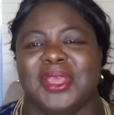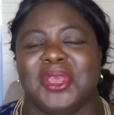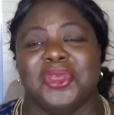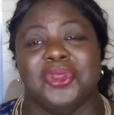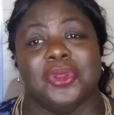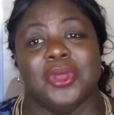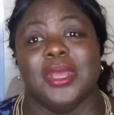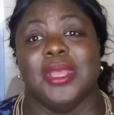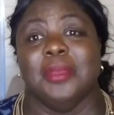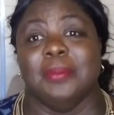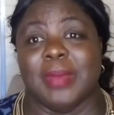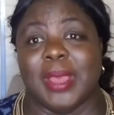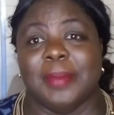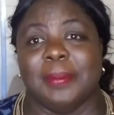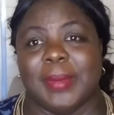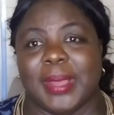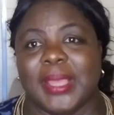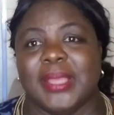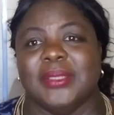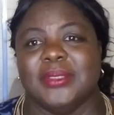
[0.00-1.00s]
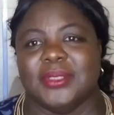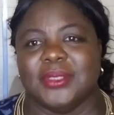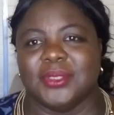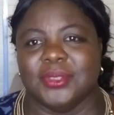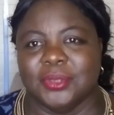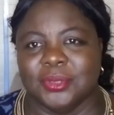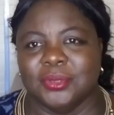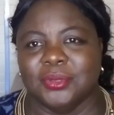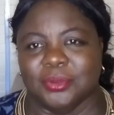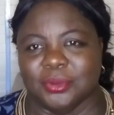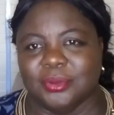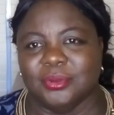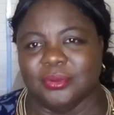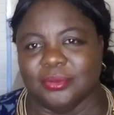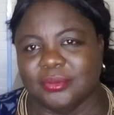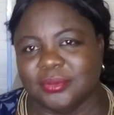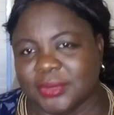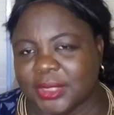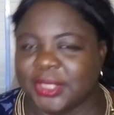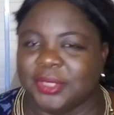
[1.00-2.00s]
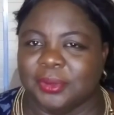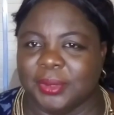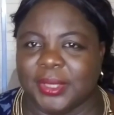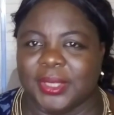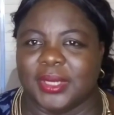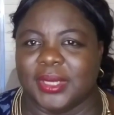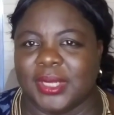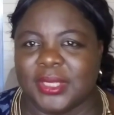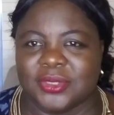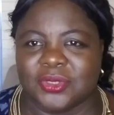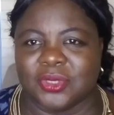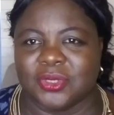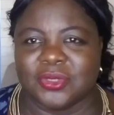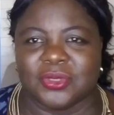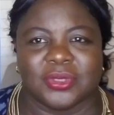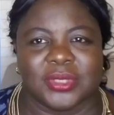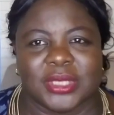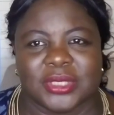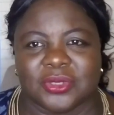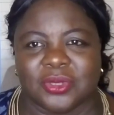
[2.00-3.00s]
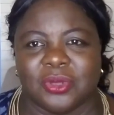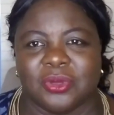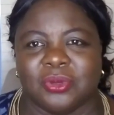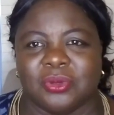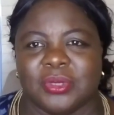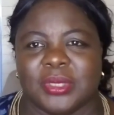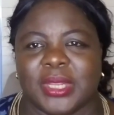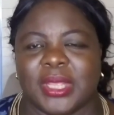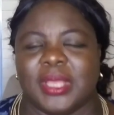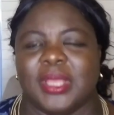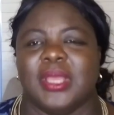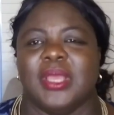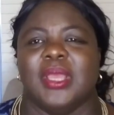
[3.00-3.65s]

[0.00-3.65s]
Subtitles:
Not in my mind, Anyway, let's not go there.